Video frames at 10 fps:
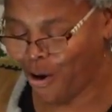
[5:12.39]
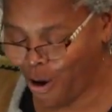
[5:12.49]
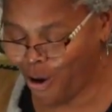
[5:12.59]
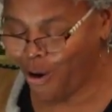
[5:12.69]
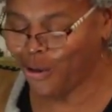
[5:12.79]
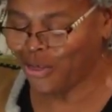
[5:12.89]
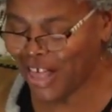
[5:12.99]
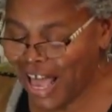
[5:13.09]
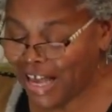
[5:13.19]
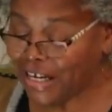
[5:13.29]
all
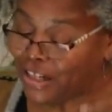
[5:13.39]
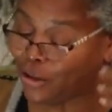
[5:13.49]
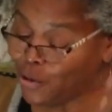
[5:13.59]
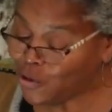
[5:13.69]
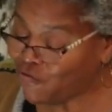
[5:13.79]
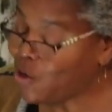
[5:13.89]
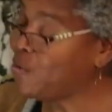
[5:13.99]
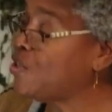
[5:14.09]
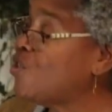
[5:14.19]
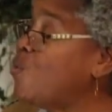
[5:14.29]
that and lose
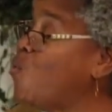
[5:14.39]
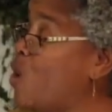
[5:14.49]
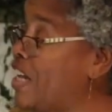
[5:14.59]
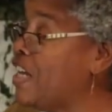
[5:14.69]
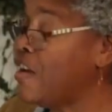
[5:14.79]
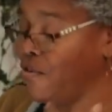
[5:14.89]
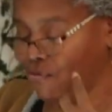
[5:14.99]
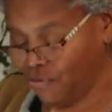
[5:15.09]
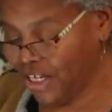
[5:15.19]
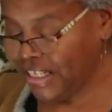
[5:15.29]
focus on what
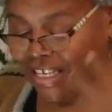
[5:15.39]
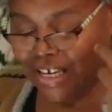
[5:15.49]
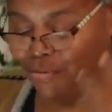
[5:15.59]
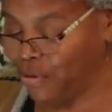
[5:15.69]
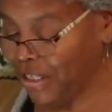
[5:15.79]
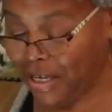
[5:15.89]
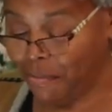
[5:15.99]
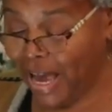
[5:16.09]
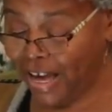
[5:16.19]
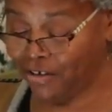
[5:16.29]
really, really
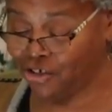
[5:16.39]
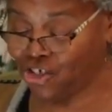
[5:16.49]
matters.